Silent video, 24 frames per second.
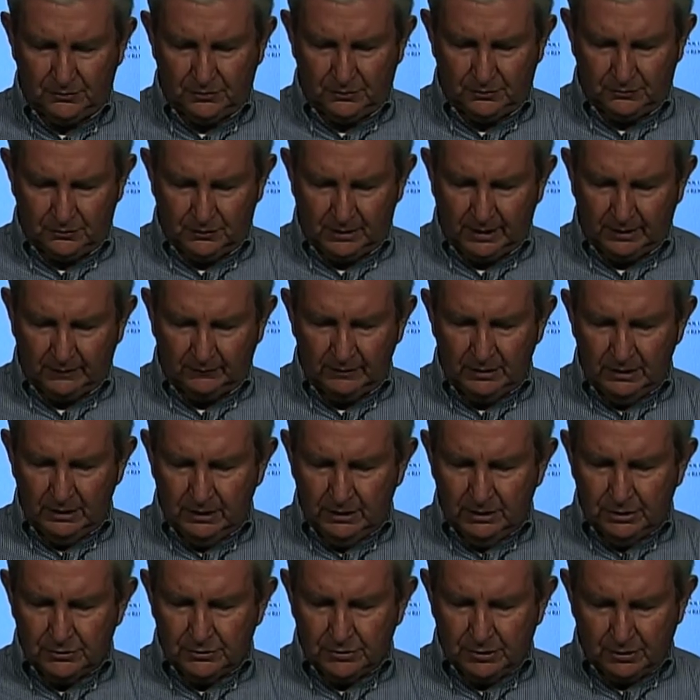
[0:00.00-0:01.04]
So there's a lot of
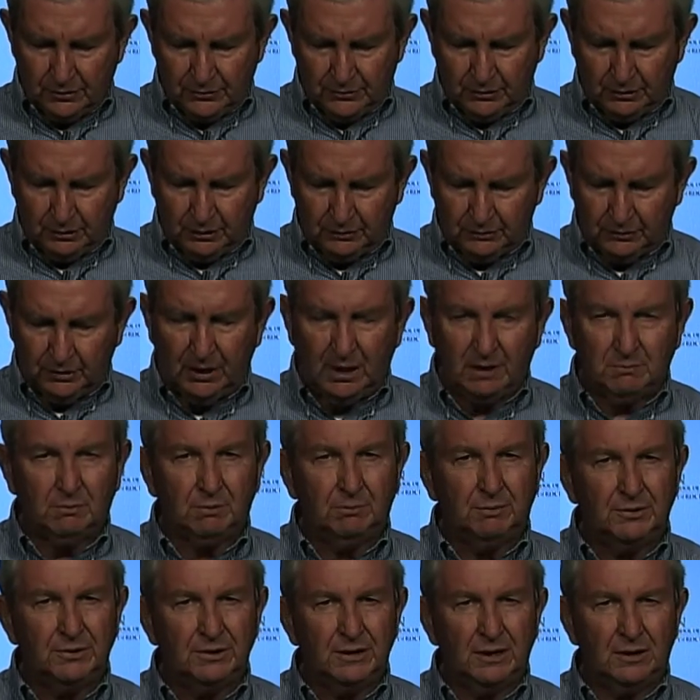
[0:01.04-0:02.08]
shares on the
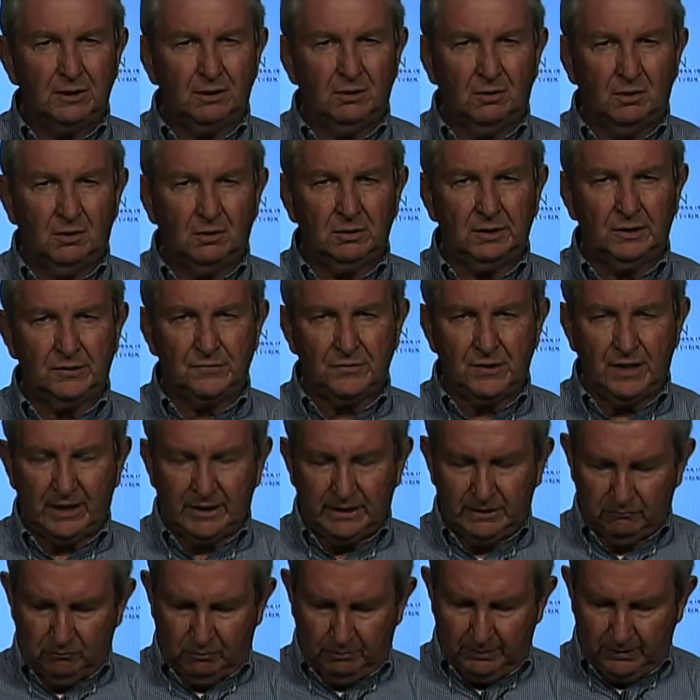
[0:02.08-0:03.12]
table, but not all
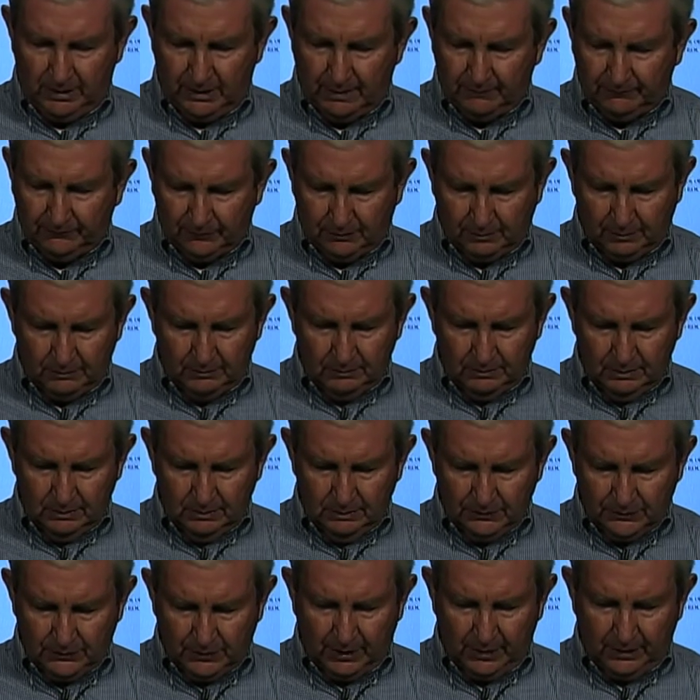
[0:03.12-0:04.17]
exactly will be up for
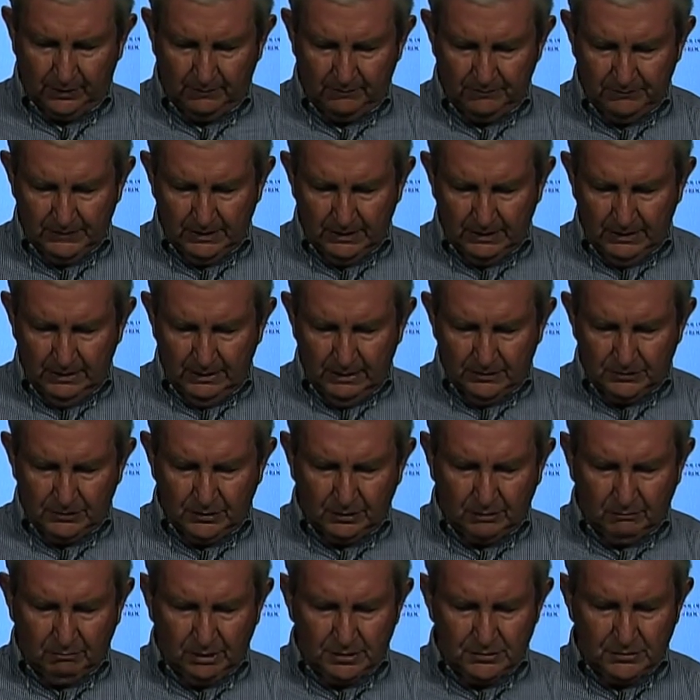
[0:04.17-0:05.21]
sale. So
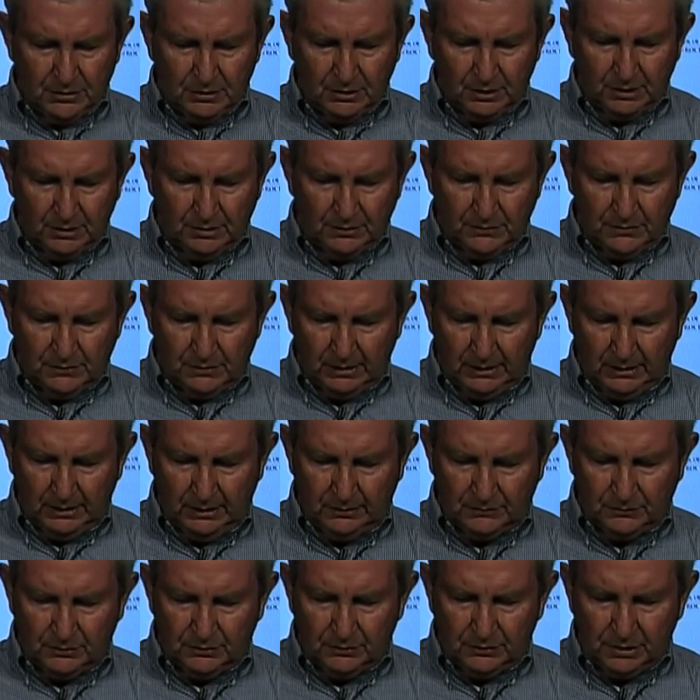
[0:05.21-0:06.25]
the question is
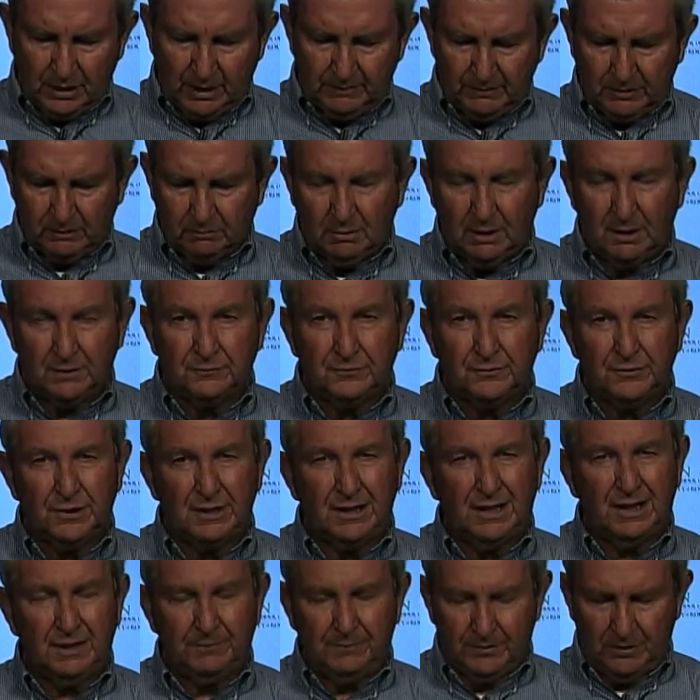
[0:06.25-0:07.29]
the timing right for the
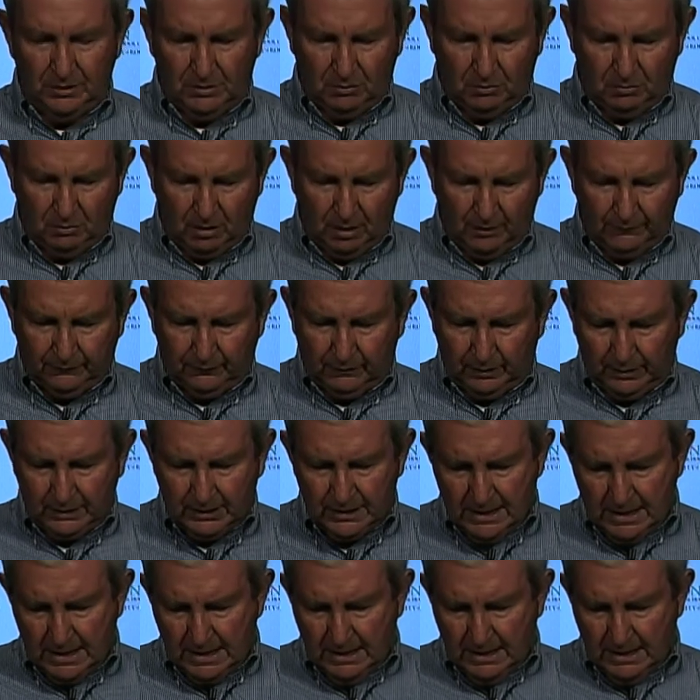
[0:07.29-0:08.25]
IPO offering?